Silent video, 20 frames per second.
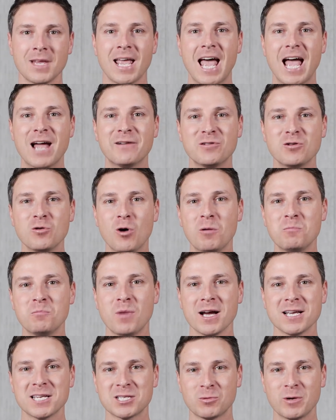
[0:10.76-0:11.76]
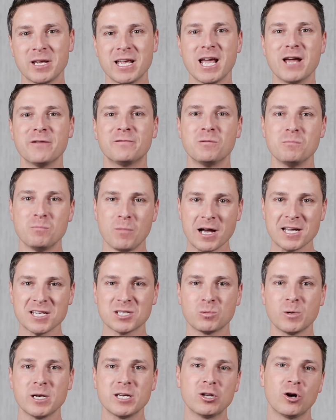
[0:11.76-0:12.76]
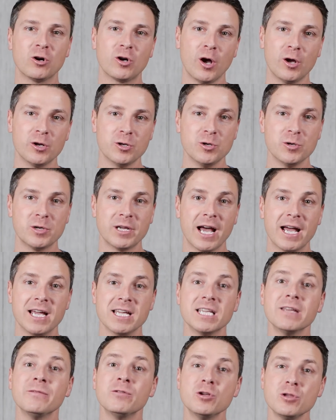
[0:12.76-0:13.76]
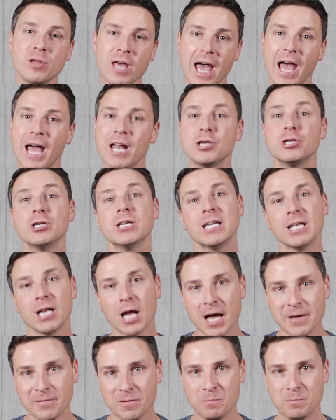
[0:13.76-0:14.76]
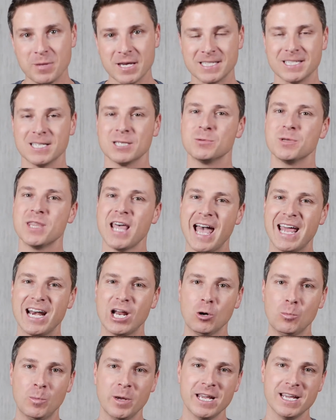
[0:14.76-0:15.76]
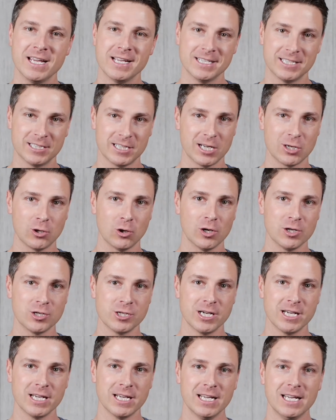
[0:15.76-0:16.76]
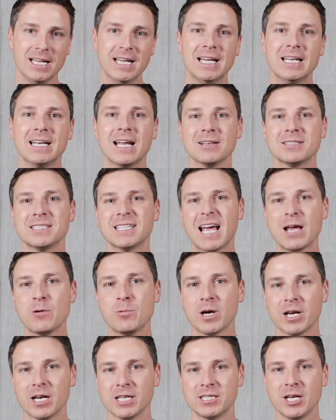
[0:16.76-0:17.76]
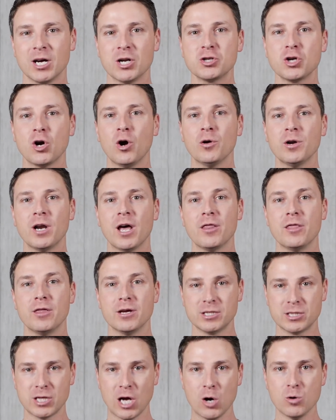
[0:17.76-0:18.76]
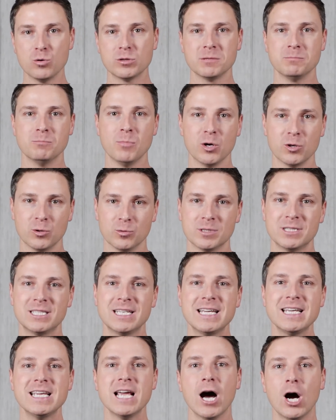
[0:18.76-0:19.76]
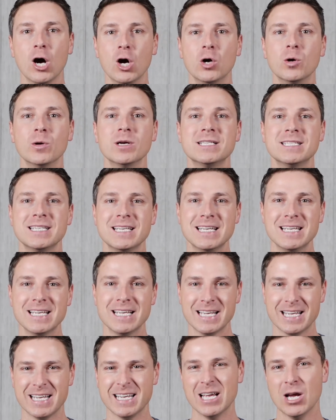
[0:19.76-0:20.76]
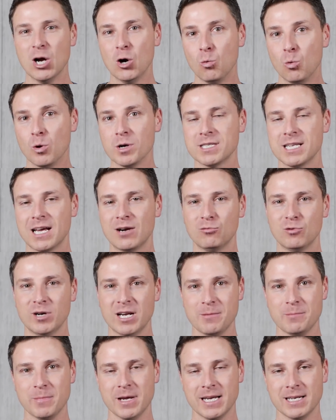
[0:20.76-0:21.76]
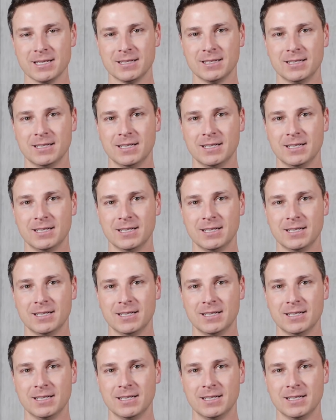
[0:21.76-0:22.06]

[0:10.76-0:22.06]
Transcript: Hey everyone, Mike Sweet here from mikesweet.co.uk, giving you the edge in life and business with NLP and psychology. Now today we're going to touch on the tote model, T.O.T.E. What does that really mean?